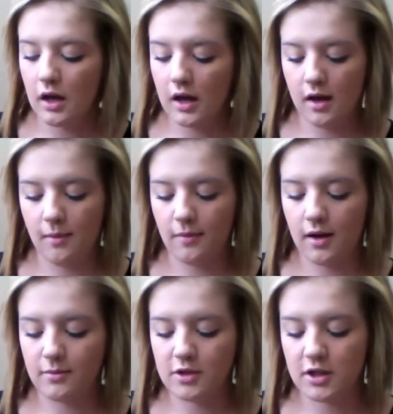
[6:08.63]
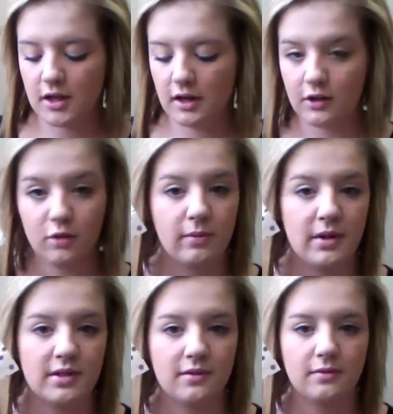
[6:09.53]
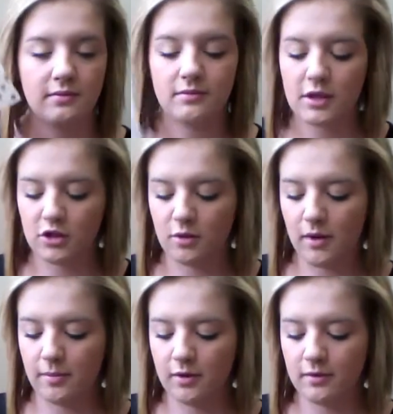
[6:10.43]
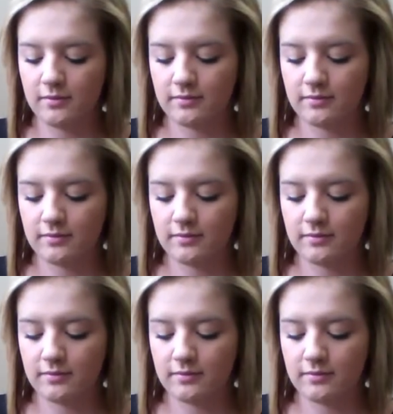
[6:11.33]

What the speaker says: I'm just going to get a little piece of tissue paper.